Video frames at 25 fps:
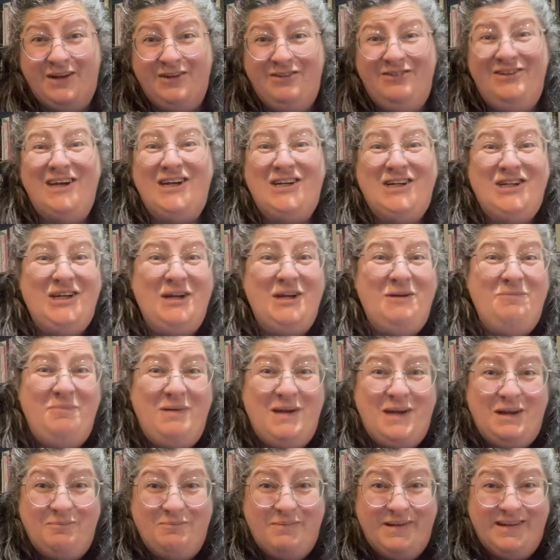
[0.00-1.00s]
diction
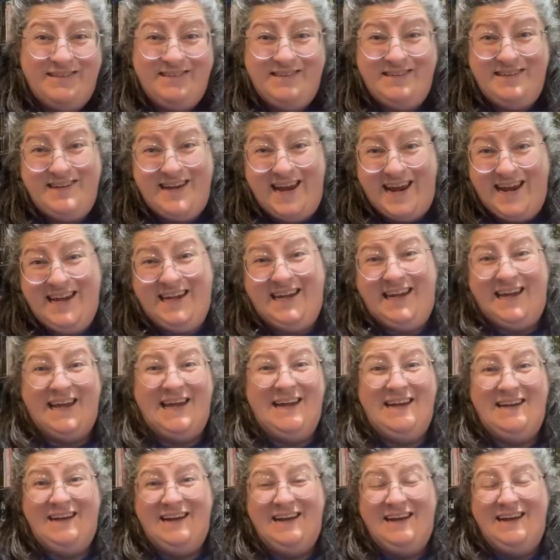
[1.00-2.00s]
being
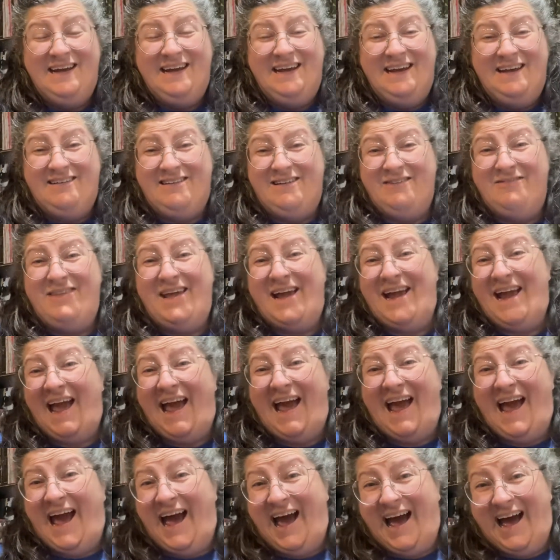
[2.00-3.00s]
mistaken, is if they
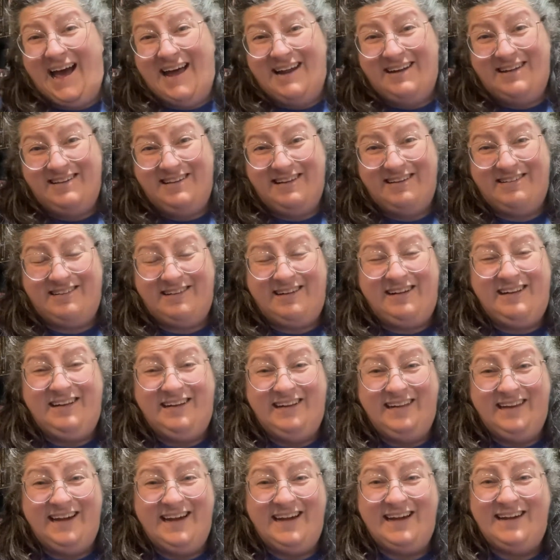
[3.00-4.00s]
add this
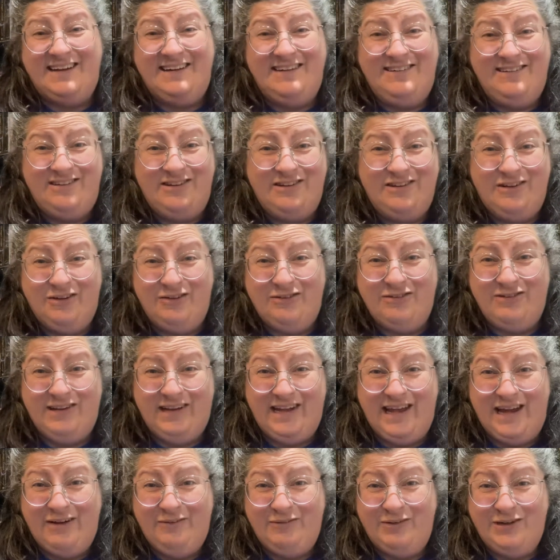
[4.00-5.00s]
click to those
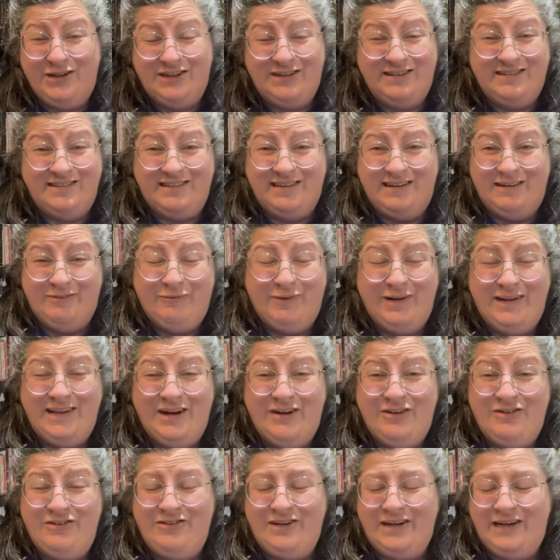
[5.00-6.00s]
languages and when
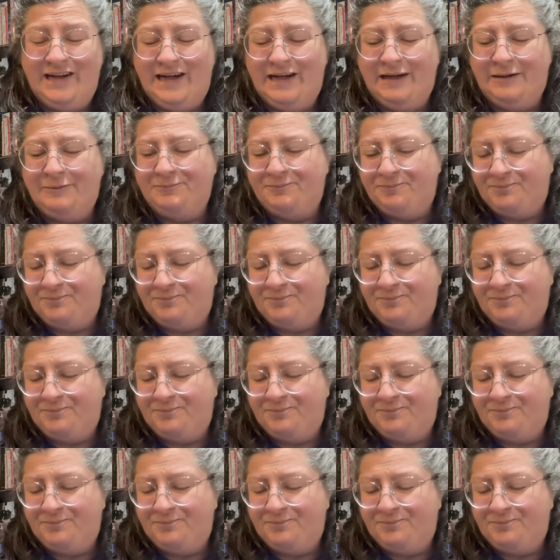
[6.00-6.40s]
they're singing.